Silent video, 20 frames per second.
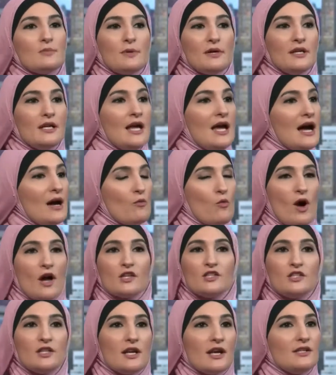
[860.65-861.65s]
but
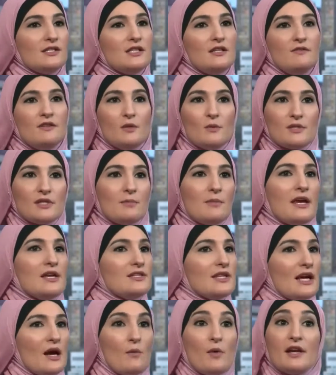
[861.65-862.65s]
watched it on TV and it was
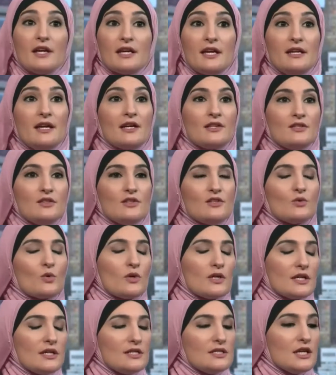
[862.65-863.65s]
amazing. I want to connect to this
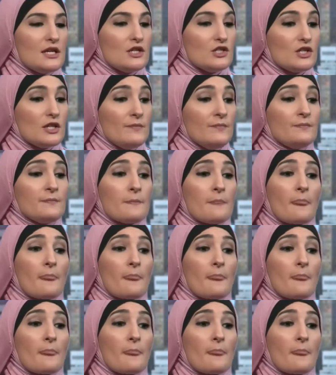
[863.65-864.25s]
organization.